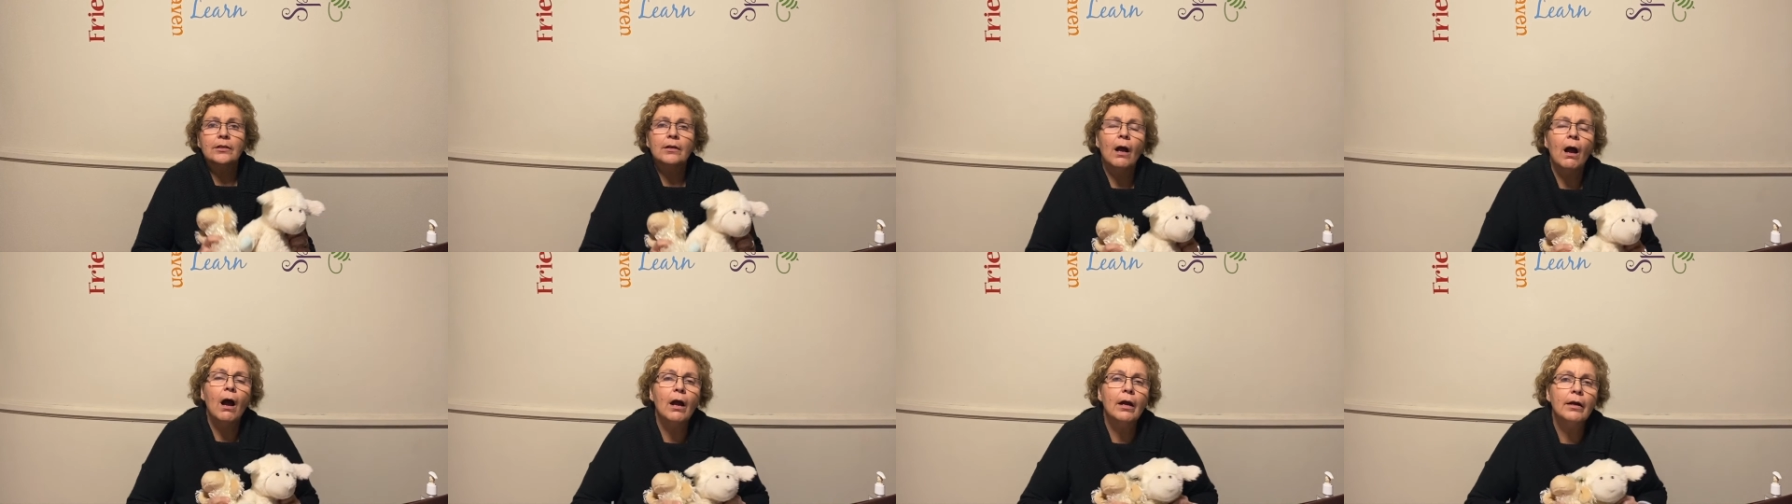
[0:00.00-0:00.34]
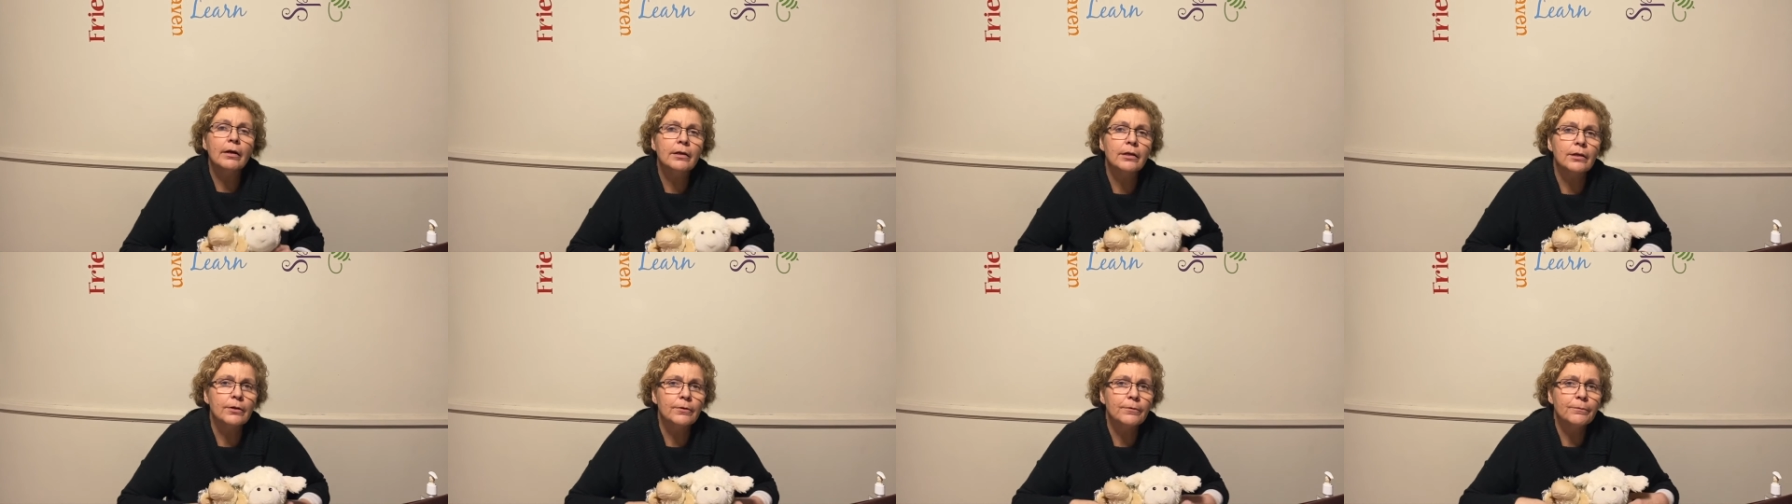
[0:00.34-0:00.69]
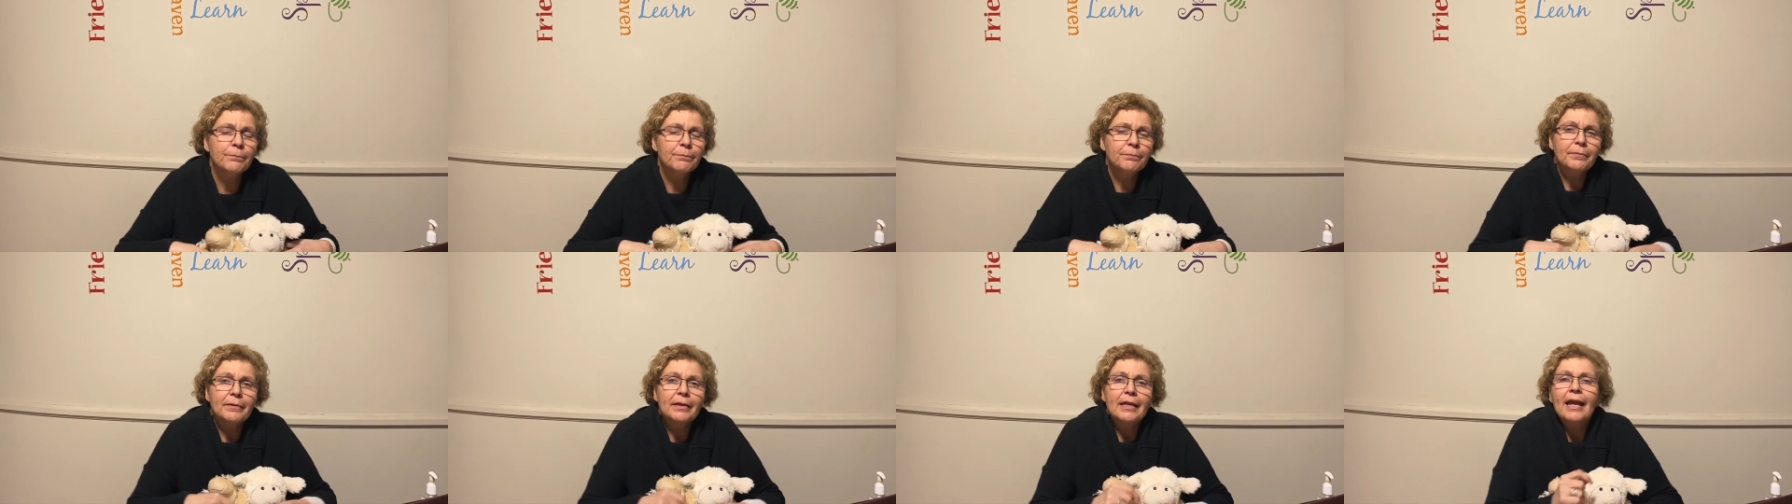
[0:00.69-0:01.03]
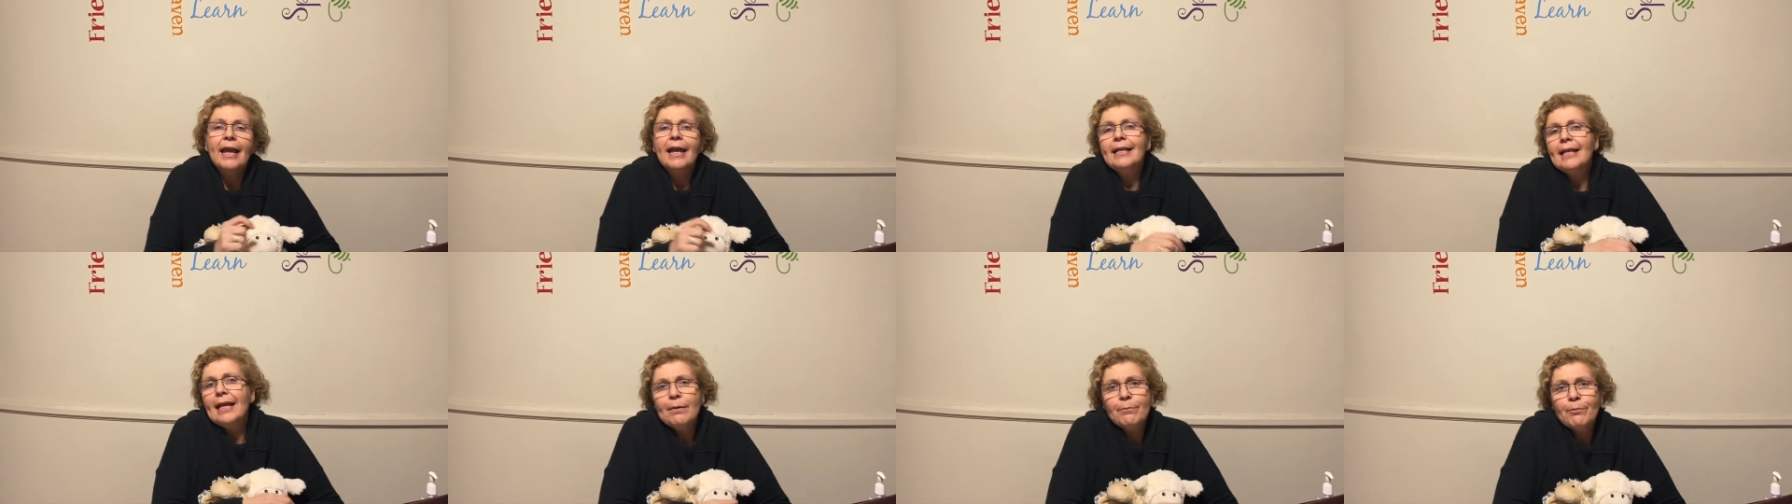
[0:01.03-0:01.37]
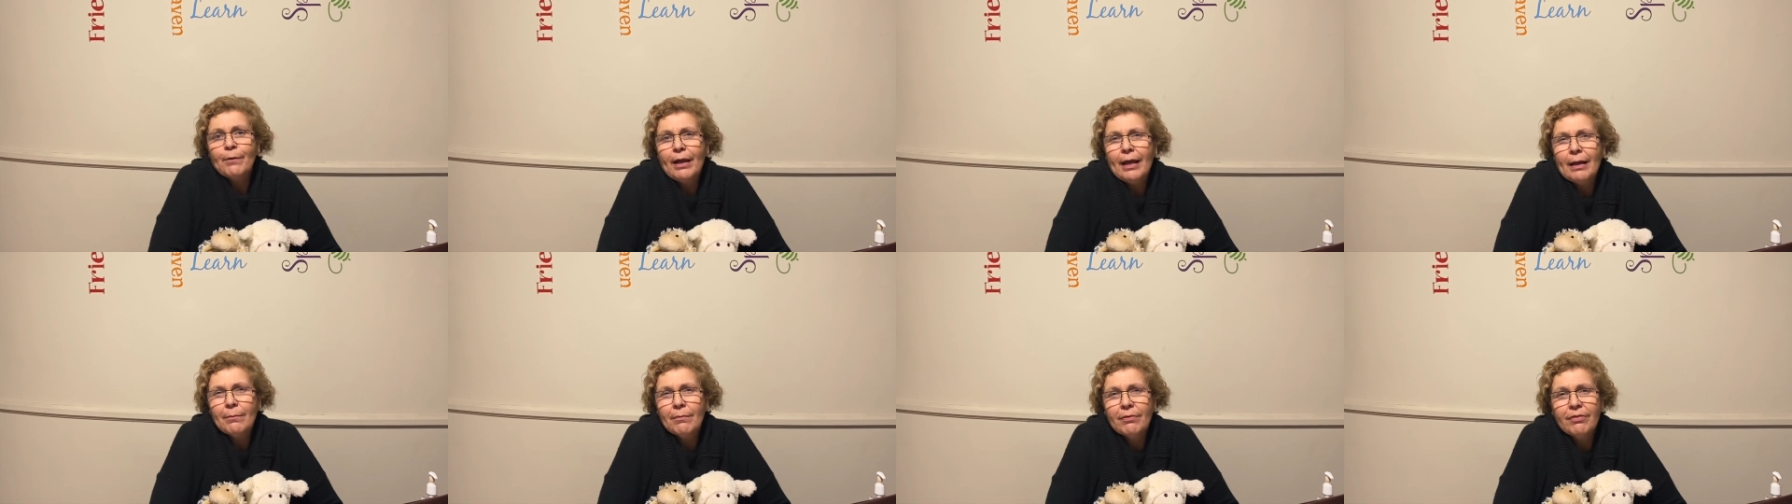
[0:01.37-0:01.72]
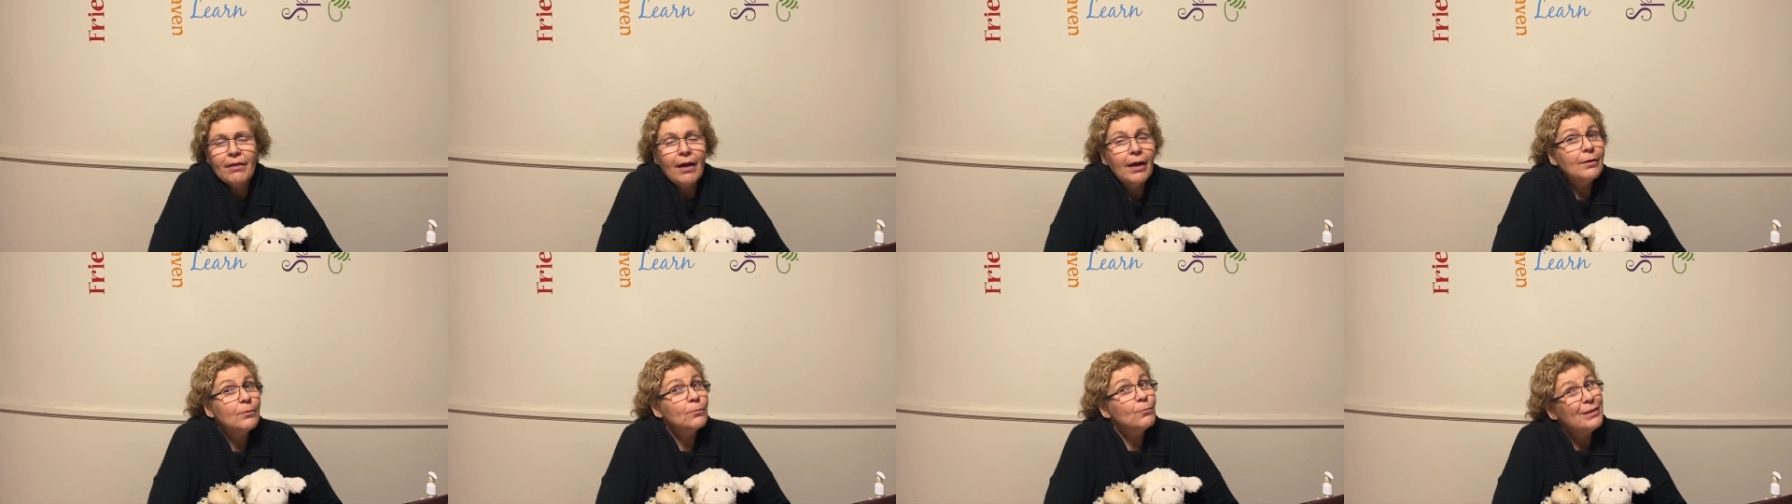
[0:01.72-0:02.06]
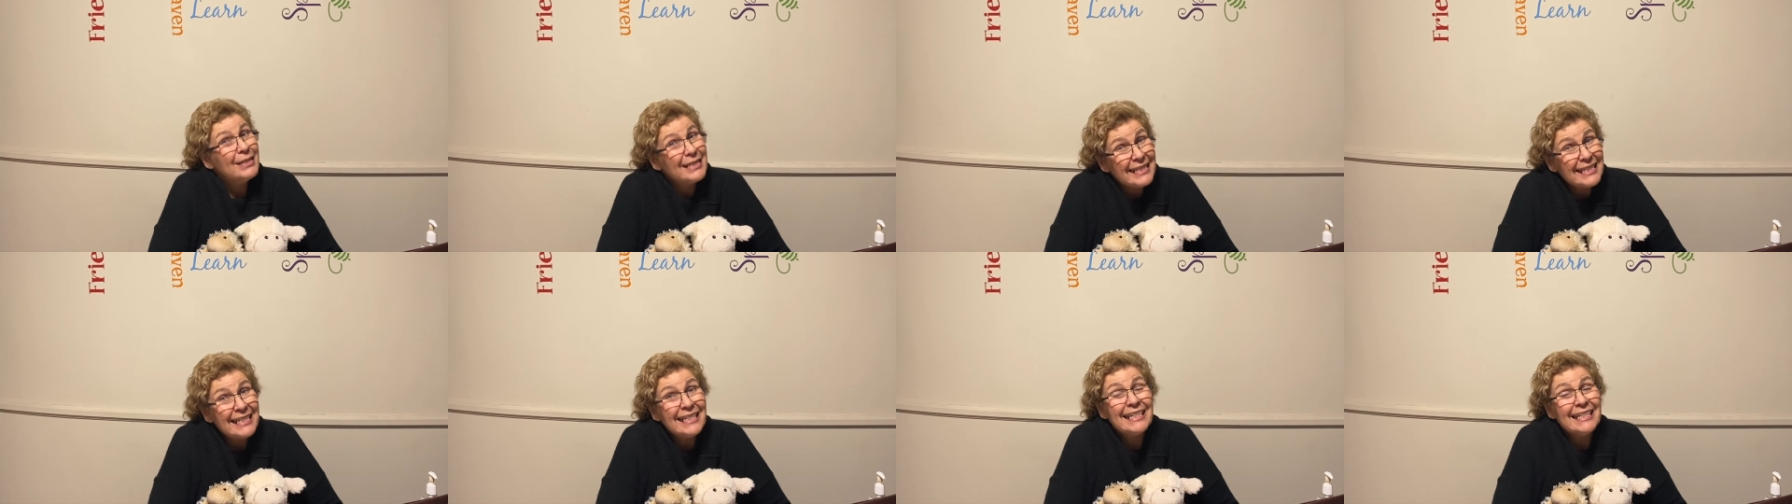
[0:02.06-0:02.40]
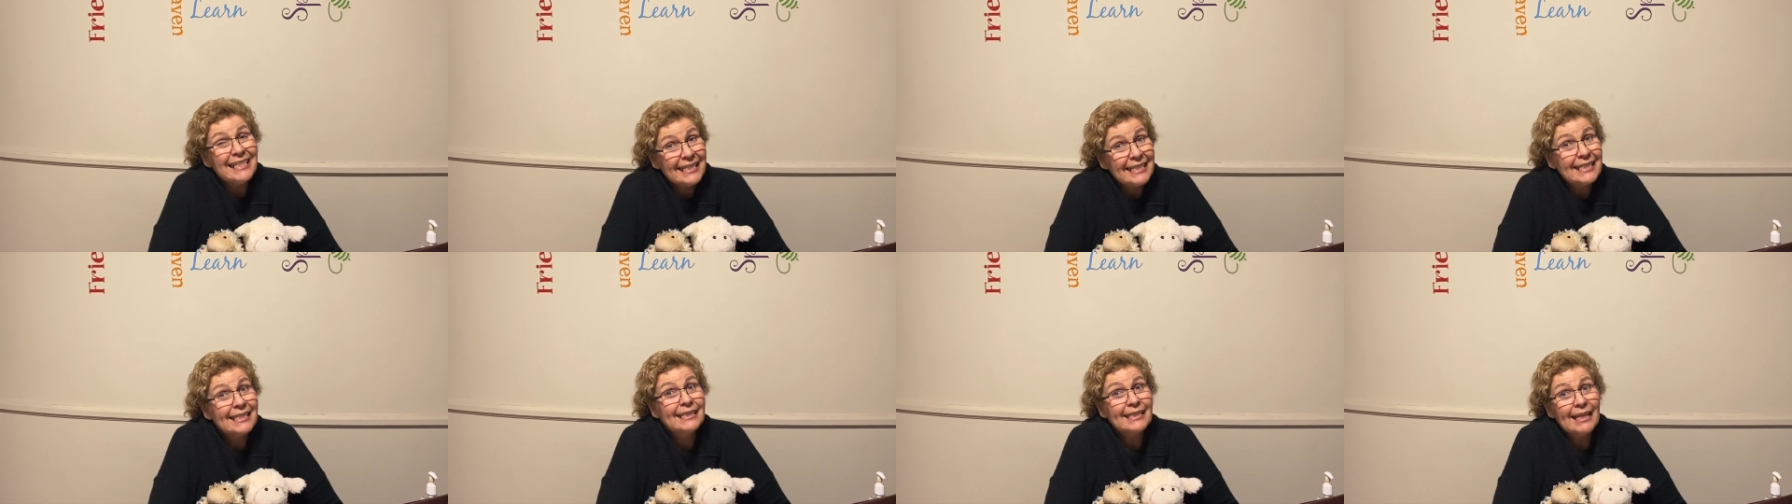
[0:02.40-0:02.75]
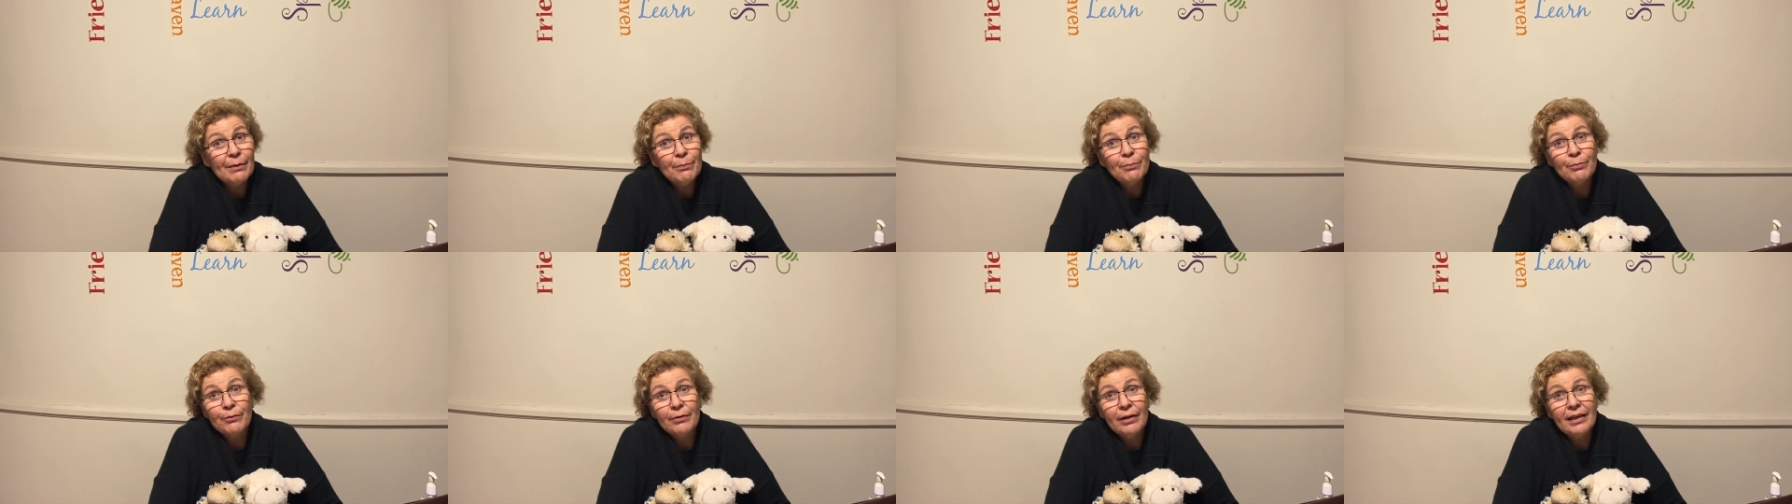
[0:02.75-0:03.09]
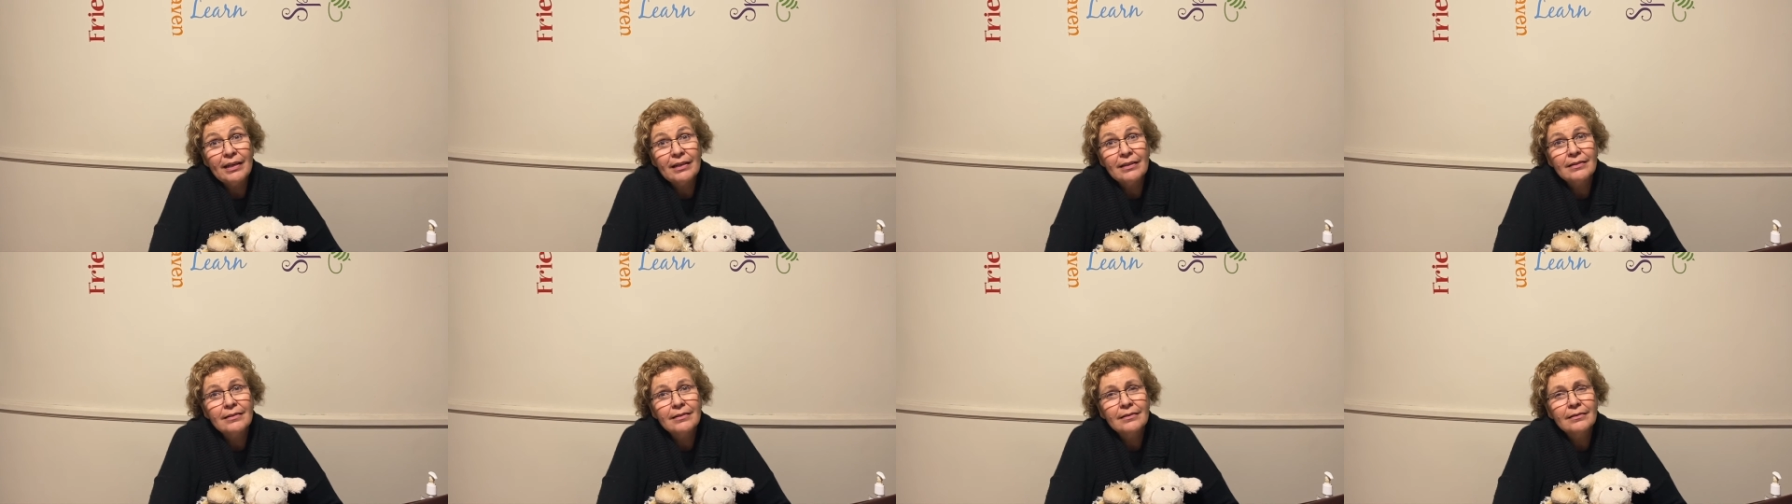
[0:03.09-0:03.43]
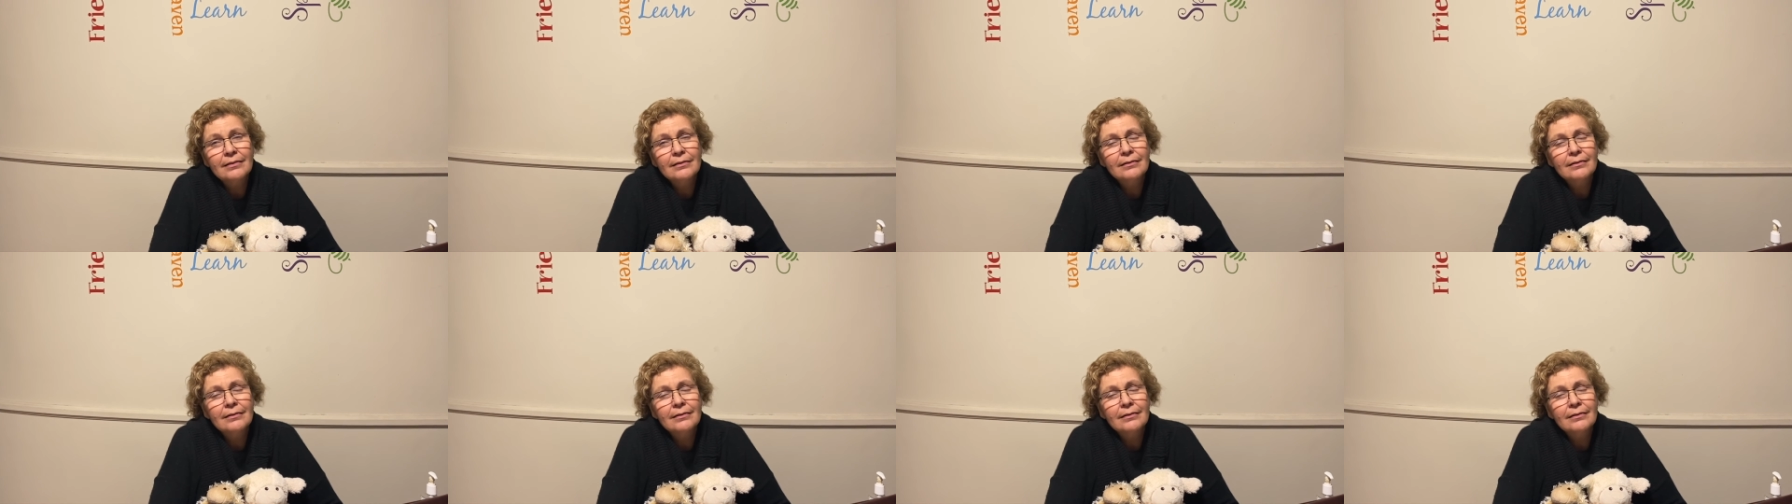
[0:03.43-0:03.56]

argue. And Abraham thought, "We need to separate."